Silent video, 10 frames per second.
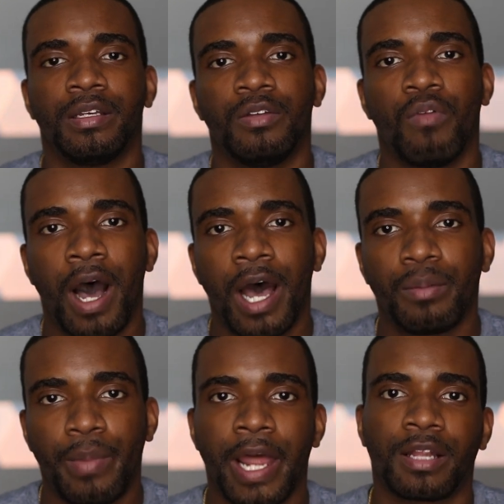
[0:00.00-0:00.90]
you
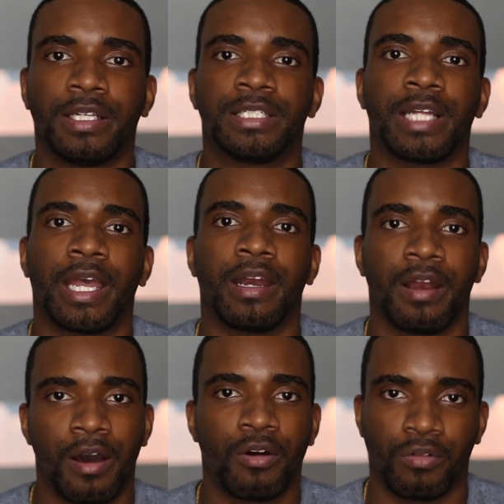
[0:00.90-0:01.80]
automatically say
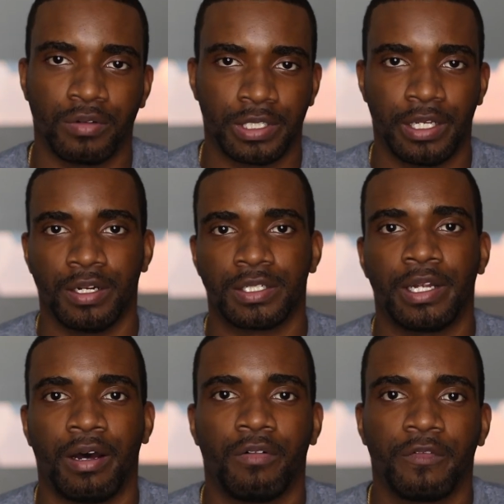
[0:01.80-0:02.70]
no to
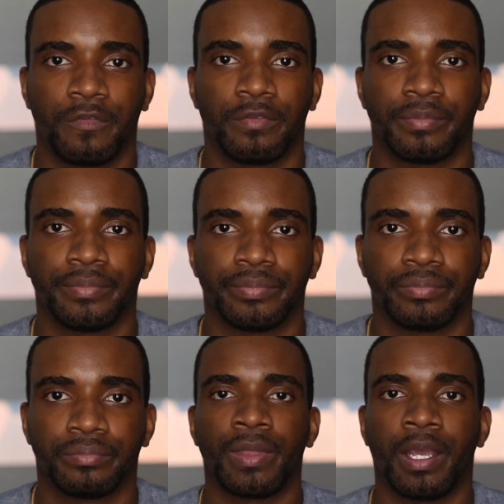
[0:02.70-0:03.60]
yourself.
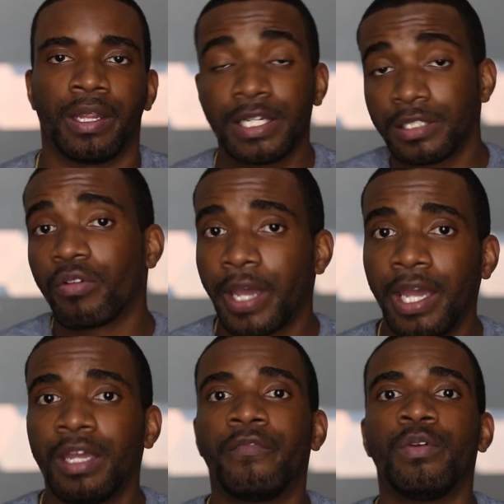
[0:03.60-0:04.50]
And that's
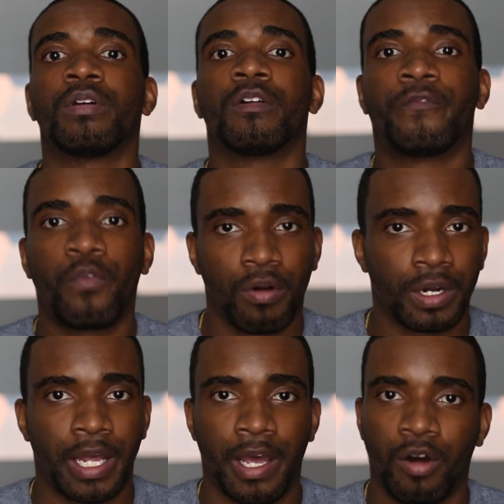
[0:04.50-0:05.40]
okay if you can
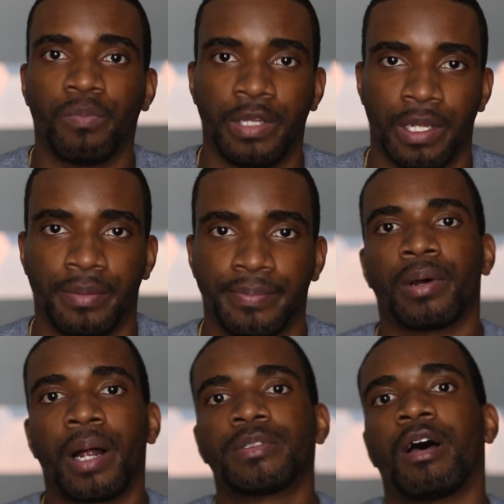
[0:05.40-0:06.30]
afford to help them.
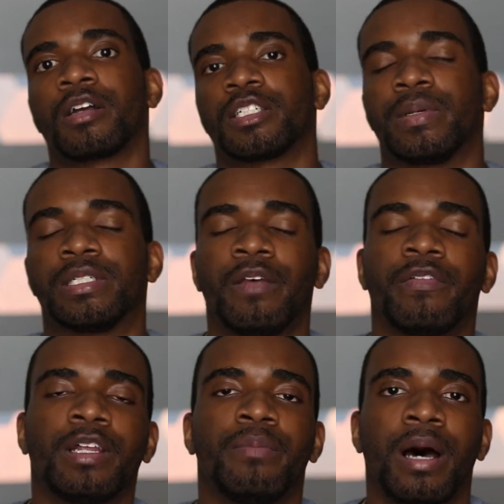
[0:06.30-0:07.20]
But I'm talking
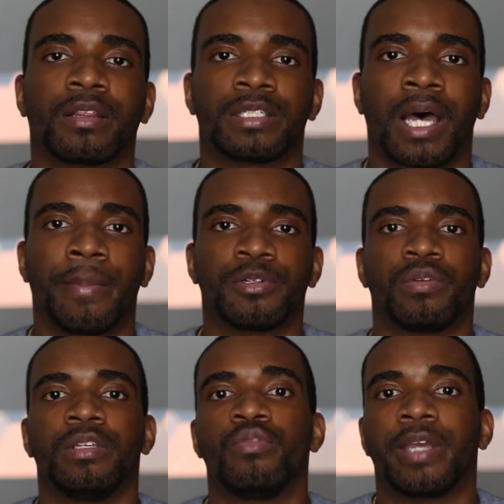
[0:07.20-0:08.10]
specifically about the times
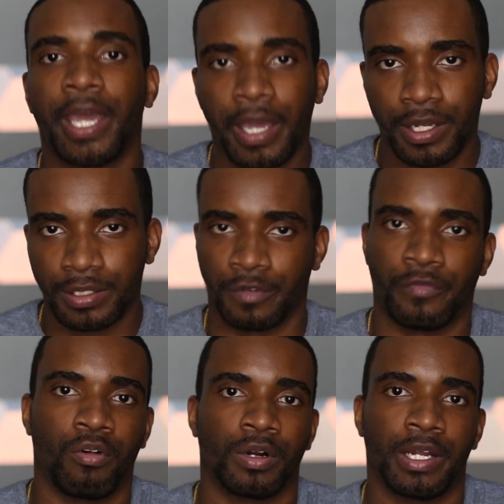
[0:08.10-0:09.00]
when you can't
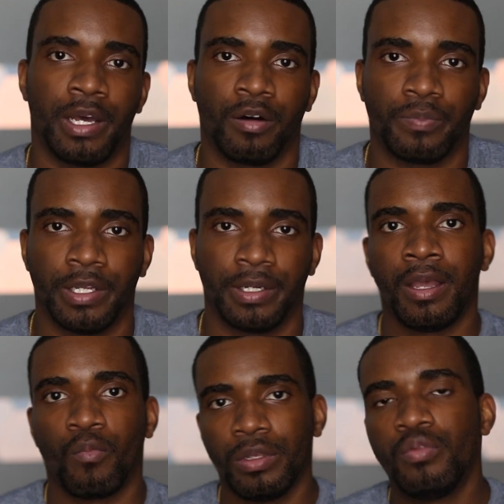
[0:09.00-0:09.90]
afford to help them.
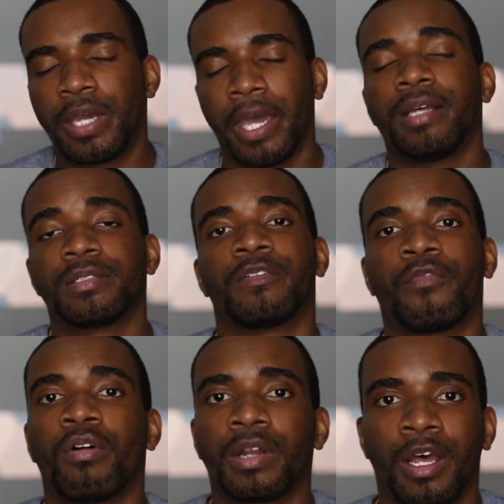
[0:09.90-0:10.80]
When you can't
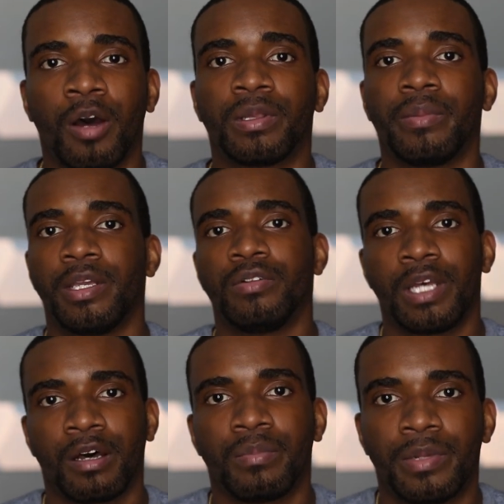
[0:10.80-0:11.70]
afford to help them and you
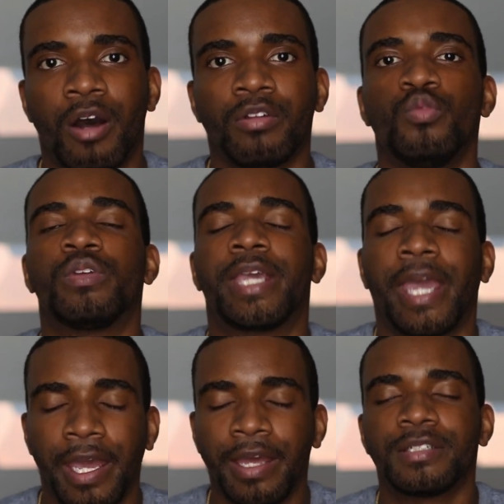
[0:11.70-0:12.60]
tell them no, you
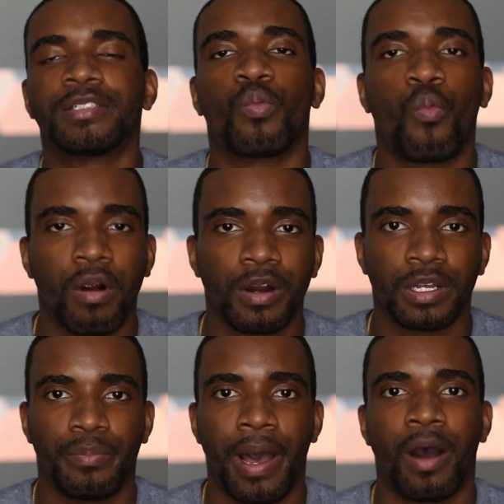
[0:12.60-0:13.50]
can't
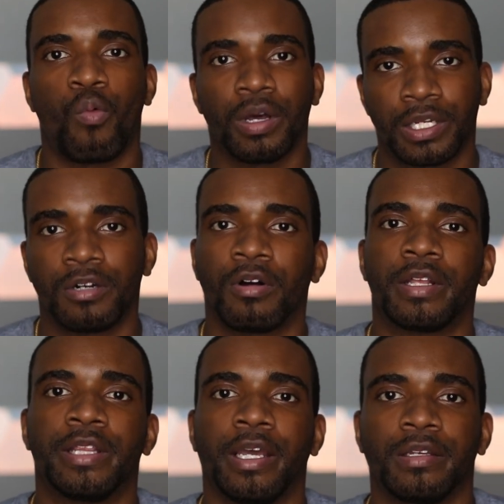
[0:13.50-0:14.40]
worry about what they're going
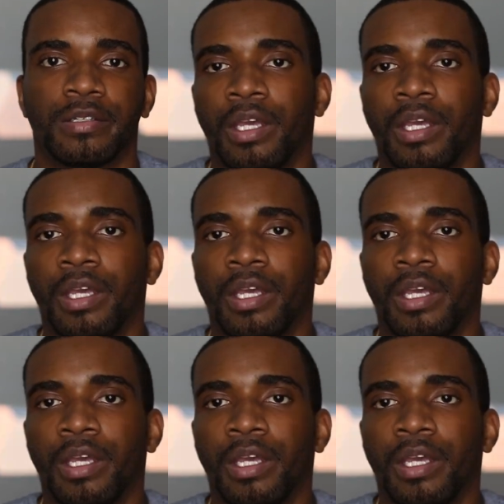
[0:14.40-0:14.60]
to think